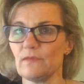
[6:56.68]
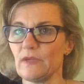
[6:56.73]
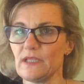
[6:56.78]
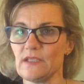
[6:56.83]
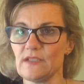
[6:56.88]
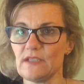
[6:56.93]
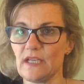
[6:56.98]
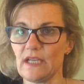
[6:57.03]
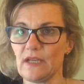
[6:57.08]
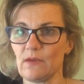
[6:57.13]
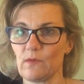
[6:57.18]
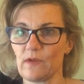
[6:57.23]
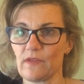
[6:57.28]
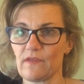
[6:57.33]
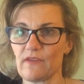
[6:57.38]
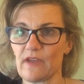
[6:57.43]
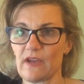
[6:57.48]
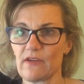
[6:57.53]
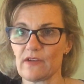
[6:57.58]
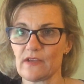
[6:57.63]
in dealing with
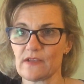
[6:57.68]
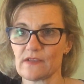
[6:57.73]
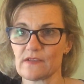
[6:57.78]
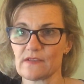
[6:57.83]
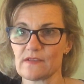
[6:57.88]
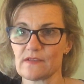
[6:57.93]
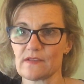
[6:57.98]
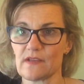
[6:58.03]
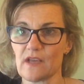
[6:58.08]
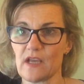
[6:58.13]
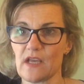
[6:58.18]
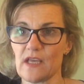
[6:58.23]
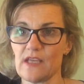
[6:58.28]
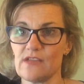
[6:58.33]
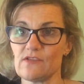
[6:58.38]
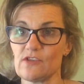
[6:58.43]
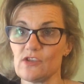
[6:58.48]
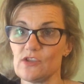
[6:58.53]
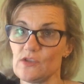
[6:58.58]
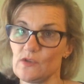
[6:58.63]
various
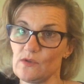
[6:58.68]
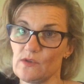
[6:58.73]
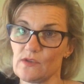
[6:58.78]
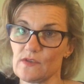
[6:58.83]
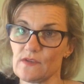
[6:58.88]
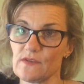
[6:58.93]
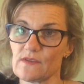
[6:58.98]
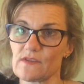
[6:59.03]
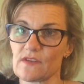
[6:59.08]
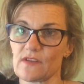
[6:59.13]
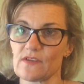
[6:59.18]
institutions